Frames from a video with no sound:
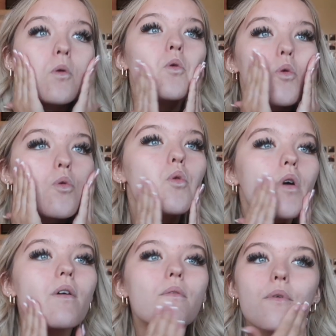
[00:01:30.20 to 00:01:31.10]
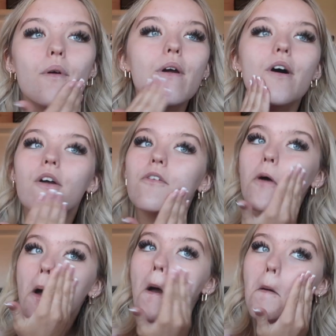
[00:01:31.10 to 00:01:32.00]
All
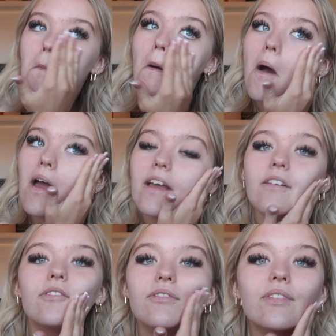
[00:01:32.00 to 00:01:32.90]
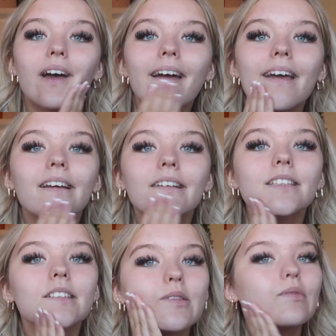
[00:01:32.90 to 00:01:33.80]
over my
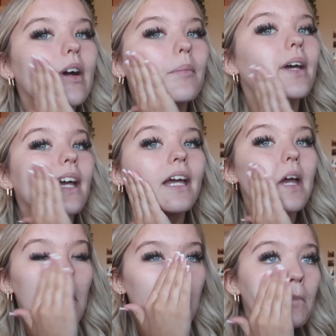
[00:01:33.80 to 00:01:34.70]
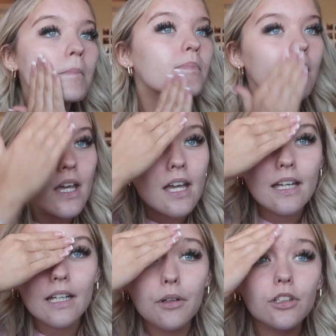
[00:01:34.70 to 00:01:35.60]
face and rub it in.
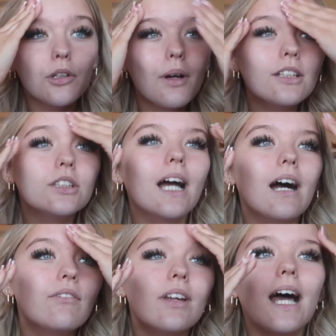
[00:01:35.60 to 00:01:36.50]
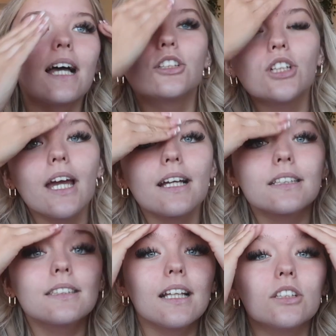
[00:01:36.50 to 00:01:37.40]
Now I do actually have lash
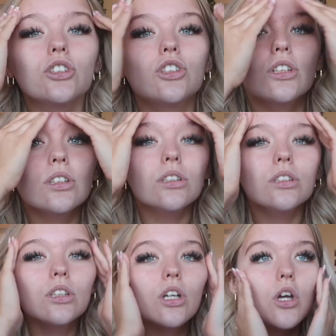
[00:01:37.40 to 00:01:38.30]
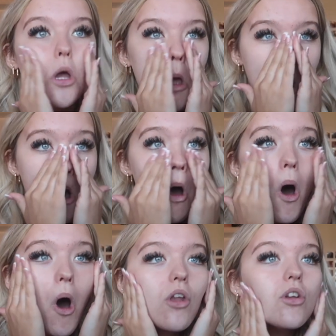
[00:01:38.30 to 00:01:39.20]
extensions
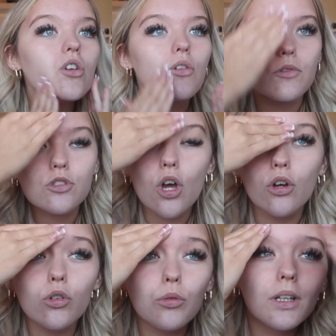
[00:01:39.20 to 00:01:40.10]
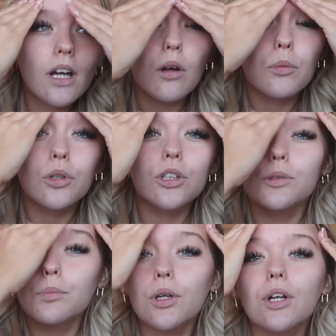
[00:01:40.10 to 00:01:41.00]
on, so normally I
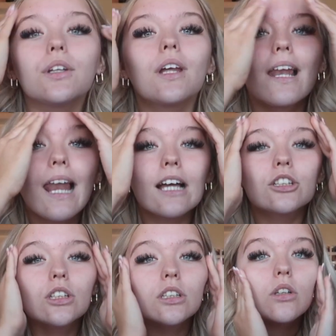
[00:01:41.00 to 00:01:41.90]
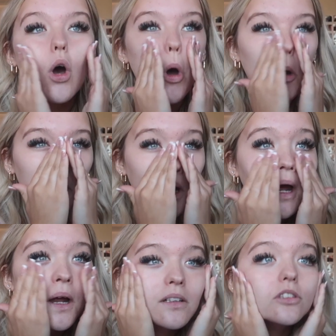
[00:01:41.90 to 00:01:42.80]
would put lashes on
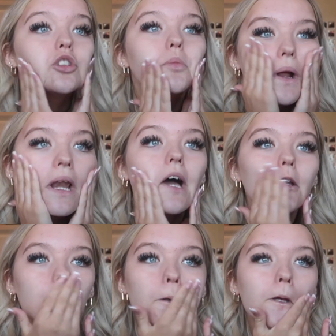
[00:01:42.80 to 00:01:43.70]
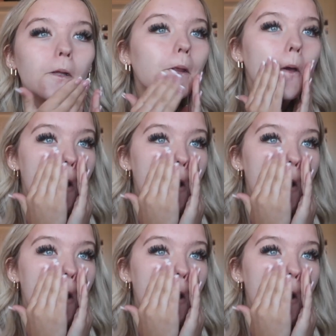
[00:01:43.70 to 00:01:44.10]
and do my lashes,